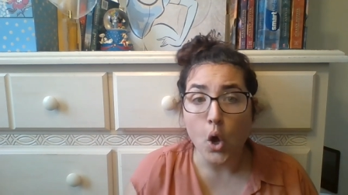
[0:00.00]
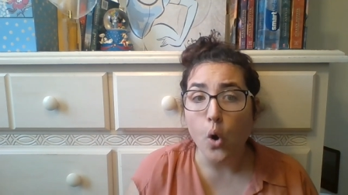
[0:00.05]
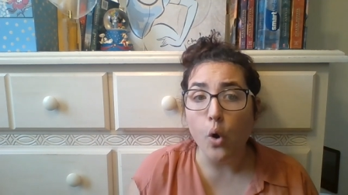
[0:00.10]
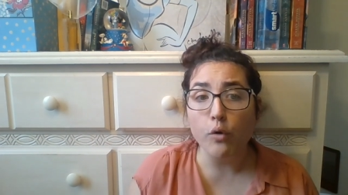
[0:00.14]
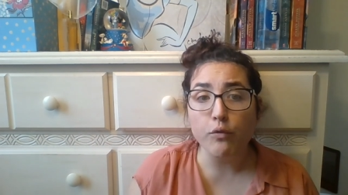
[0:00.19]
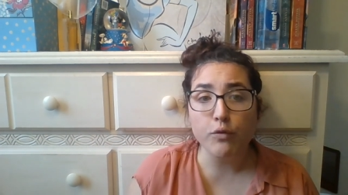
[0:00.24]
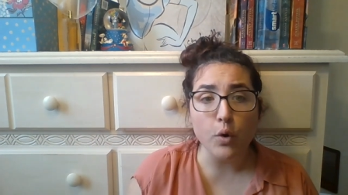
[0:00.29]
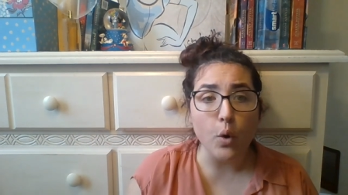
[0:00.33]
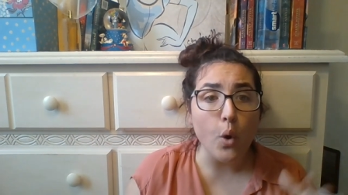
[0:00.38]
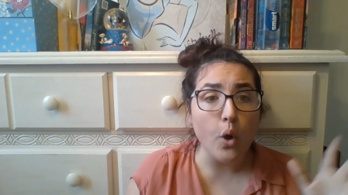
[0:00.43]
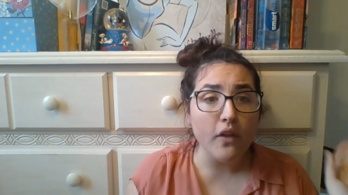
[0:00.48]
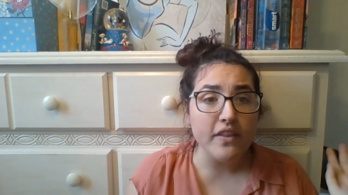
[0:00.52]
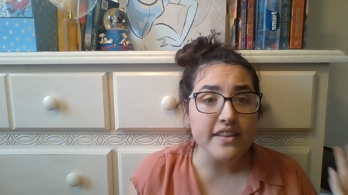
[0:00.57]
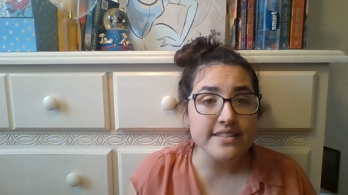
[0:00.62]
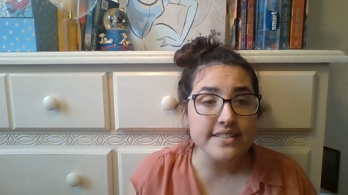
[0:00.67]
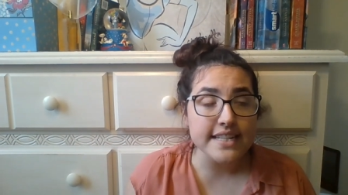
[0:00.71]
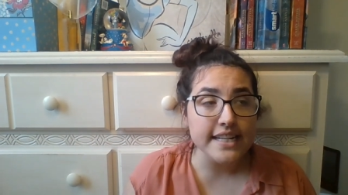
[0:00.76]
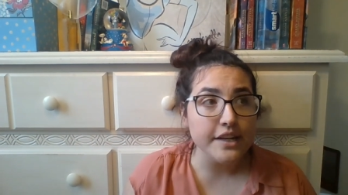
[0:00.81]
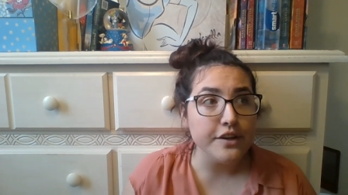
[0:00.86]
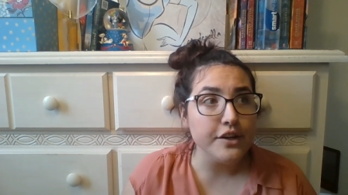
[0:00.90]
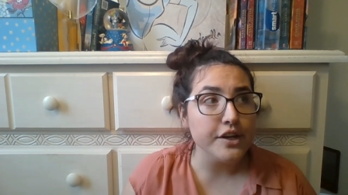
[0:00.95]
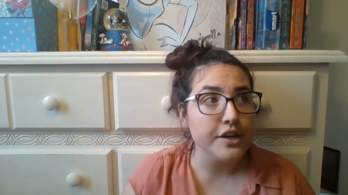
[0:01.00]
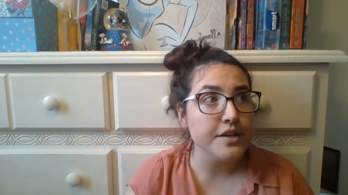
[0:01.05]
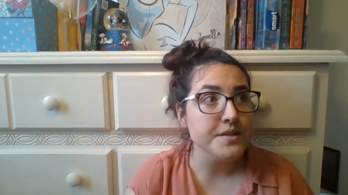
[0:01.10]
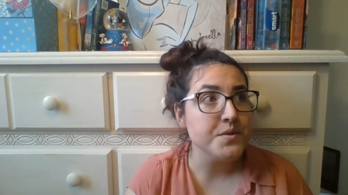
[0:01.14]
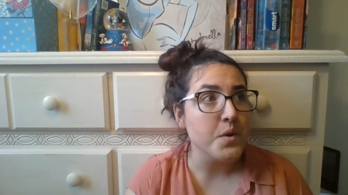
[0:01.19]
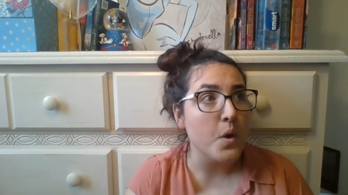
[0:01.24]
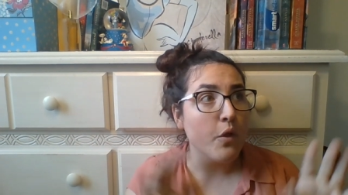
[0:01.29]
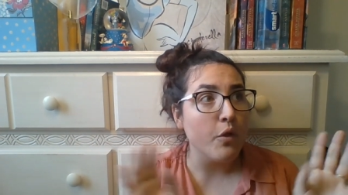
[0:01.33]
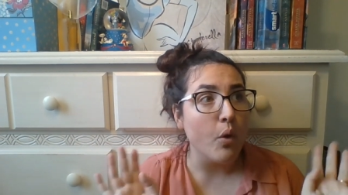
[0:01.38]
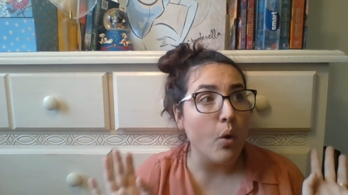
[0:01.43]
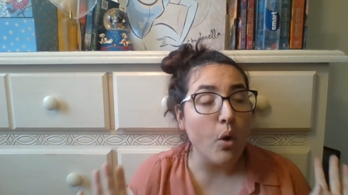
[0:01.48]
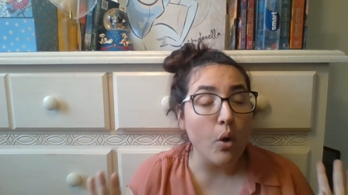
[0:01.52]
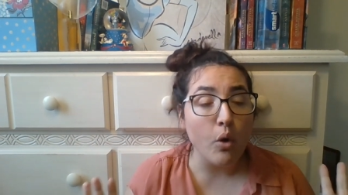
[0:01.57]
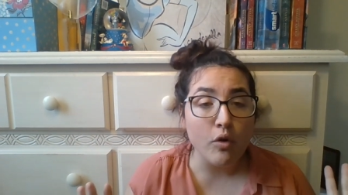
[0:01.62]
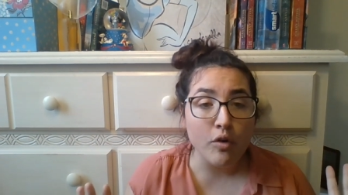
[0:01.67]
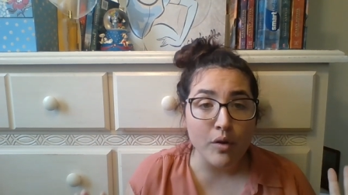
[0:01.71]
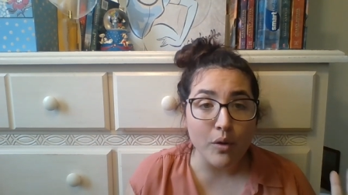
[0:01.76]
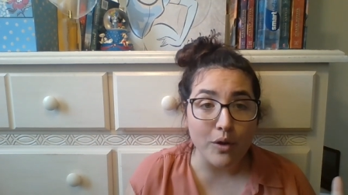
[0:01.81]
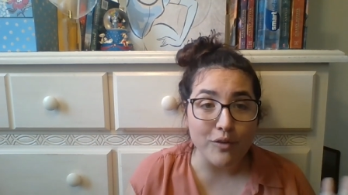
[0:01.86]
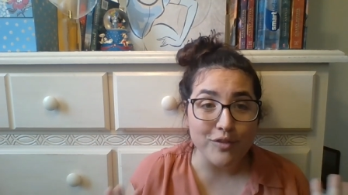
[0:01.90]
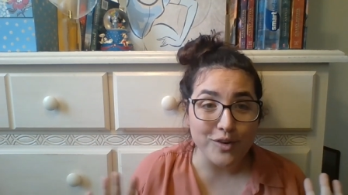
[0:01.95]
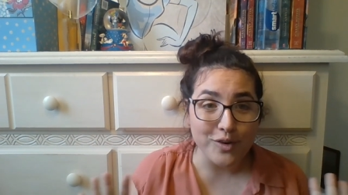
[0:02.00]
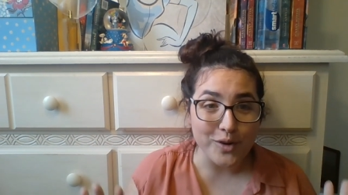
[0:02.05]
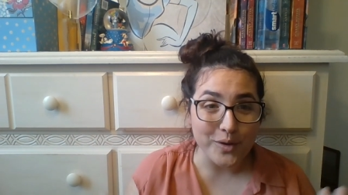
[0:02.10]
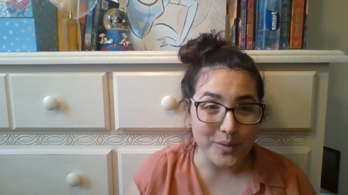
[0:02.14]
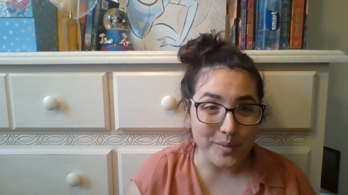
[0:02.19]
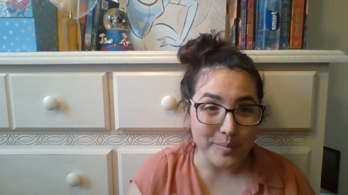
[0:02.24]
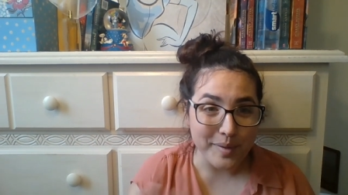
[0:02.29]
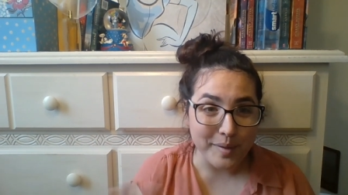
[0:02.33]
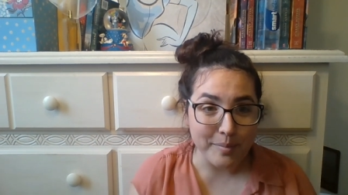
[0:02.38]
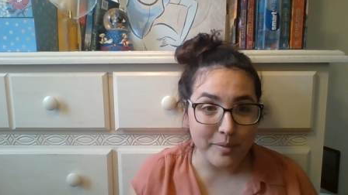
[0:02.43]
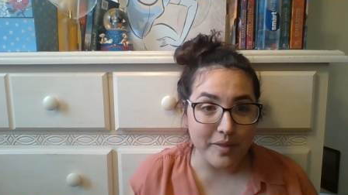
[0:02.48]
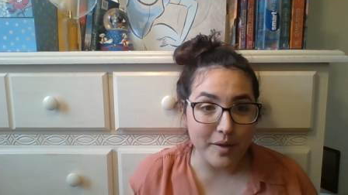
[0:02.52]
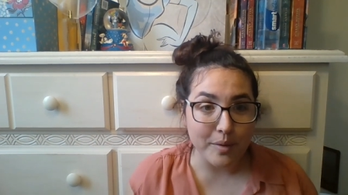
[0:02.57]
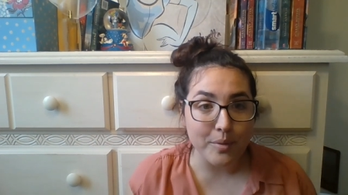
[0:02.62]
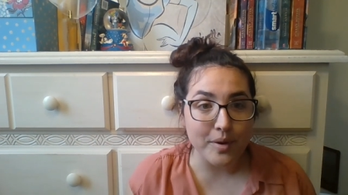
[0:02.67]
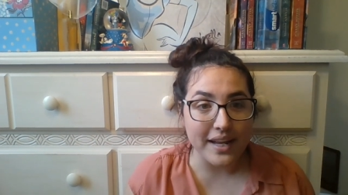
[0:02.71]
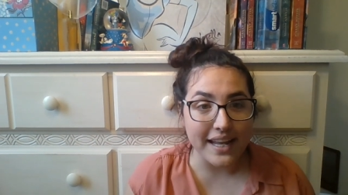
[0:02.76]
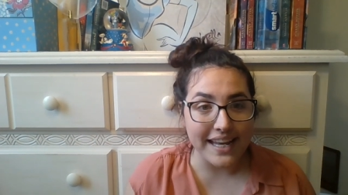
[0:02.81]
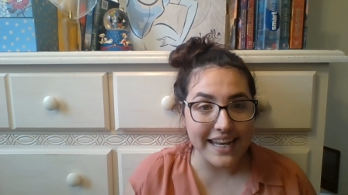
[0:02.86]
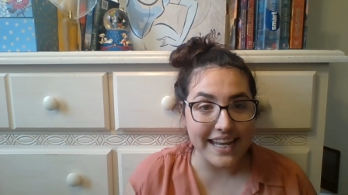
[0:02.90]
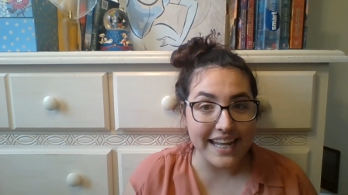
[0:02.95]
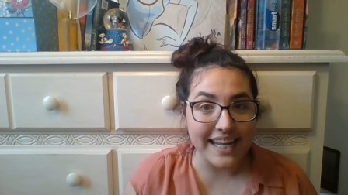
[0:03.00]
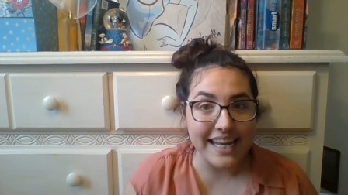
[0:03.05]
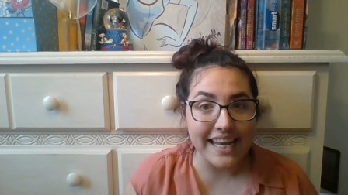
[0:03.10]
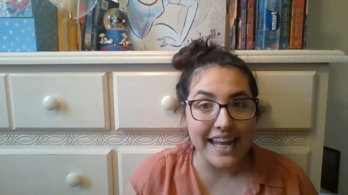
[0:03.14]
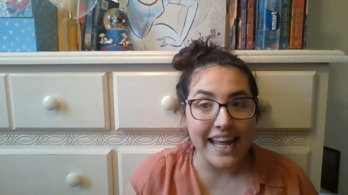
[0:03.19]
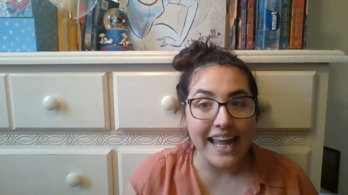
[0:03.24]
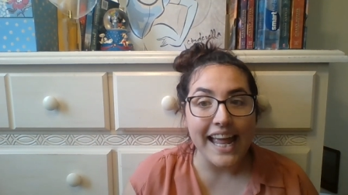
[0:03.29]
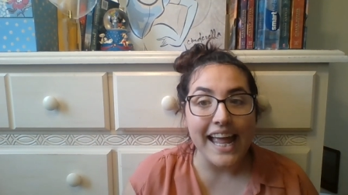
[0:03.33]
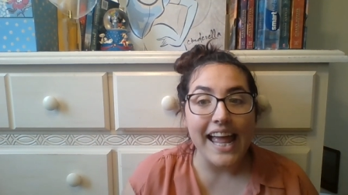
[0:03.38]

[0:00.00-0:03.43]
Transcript: over all the seniors, over all the people that were in it.